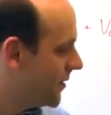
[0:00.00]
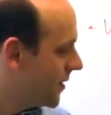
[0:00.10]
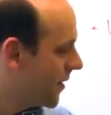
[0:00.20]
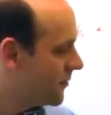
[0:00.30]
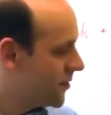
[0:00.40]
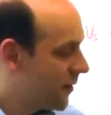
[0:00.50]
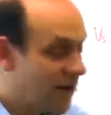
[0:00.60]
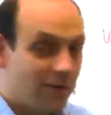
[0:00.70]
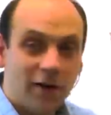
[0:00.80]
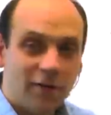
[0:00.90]
say that was
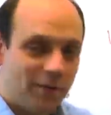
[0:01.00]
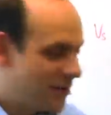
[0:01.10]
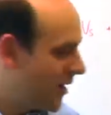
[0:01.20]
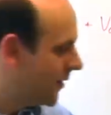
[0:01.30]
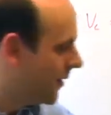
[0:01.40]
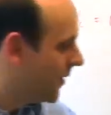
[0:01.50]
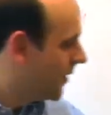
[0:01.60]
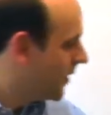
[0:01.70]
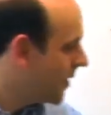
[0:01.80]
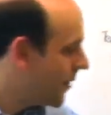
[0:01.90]
25%,
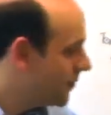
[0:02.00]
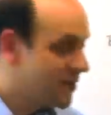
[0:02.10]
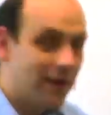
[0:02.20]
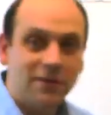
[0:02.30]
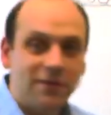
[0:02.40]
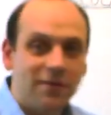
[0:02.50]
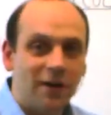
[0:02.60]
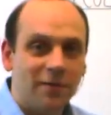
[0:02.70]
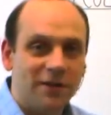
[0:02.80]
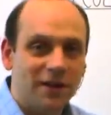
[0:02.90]
and that was
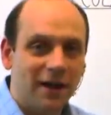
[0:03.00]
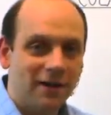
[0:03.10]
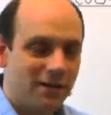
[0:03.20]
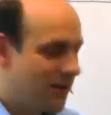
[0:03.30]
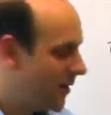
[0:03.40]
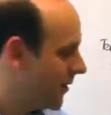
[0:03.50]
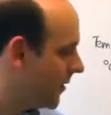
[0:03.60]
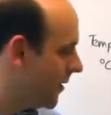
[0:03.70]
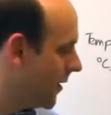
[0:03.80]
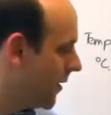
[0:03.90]
75%,
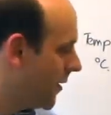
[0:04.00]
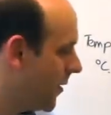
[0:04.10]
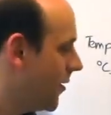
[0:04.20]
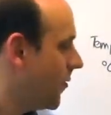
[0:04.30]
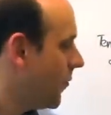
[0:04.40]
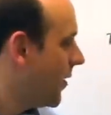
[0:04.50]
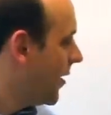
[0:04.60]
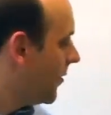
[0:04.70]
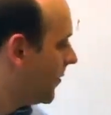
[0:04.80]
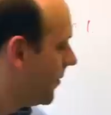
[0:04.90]

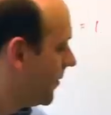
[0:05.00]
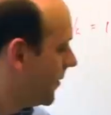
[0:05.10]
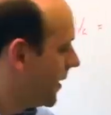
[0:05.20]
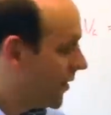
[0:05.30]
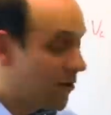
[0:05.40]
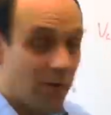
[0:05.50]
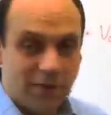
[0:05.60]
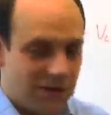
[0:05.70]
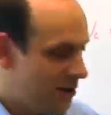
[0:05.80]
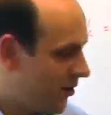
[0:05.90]
well, in
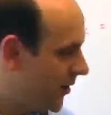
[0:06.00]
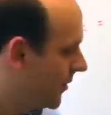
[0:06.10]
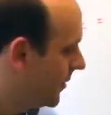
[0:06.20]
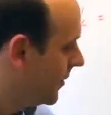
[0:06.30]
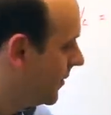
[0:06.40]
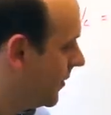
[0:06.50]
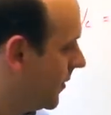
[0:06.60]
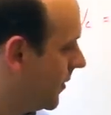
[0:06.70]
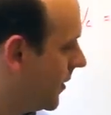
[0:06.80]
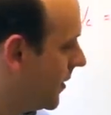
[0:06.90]
composition.
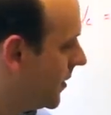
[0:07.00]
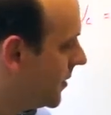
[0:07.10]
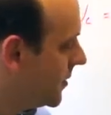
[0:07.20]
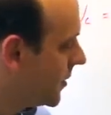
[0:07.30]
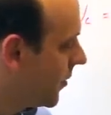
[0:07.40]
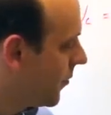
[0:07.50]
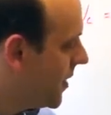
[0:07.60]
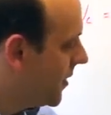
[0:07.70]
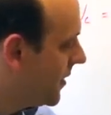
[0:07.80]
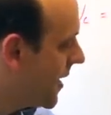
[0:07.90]
So
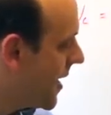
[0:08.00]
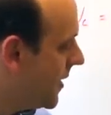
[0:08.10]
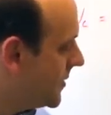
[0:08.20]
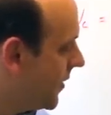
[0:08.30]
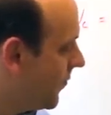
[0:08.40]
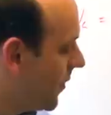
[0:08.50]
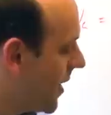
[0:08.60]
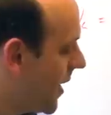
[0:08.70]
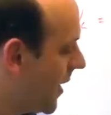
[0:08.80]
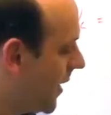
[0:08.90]
we could get, if
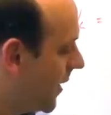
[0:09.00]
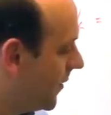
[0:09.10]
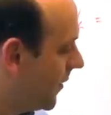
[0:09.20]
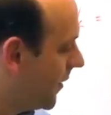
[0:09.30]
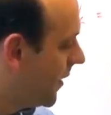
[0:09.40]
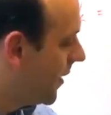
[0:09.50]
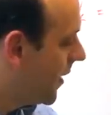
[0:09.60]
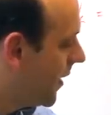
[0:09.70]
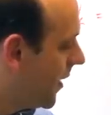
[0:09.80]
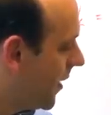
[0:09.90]
we had
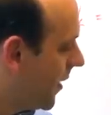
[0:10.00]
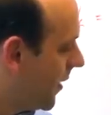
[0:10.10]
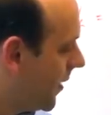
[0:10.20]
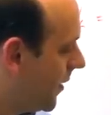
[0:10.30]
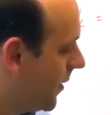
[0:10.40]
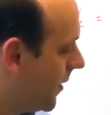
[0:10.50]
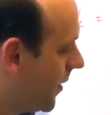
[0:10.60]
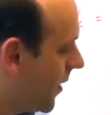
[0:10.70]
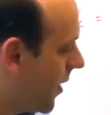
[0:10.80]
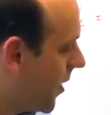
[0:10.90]
uh,
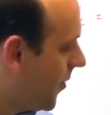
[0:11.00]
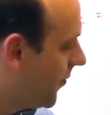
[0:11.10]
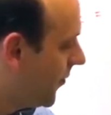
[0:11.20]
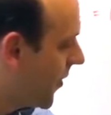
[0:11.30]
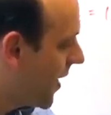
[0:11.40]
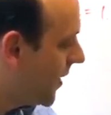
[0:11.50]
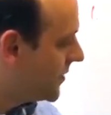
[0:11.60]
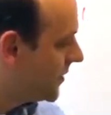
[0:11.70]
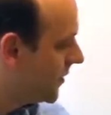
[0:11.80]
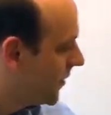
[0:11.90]
half of
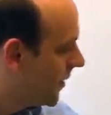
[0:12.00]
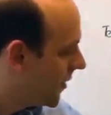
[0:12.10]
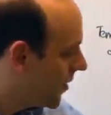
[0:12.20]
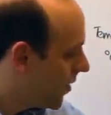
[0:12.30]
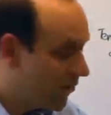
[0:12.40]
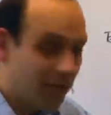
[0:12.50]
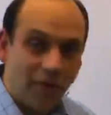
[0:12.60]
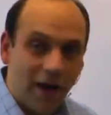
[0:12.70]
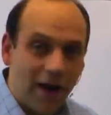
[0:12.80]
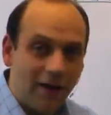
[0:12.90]
that and half
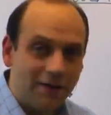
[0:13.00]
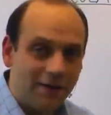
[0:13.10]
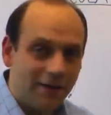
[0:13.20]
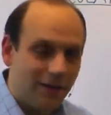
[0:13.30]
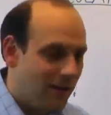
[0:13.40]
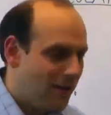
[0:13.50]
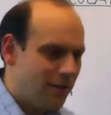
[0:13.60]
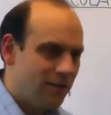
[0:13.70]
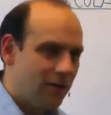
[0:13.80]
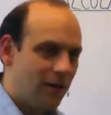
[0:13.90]
of that,
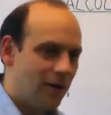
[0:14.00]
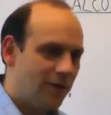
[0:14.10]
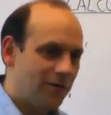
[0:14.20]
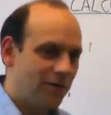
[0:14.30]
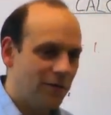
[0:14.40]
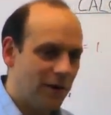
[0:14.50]
half of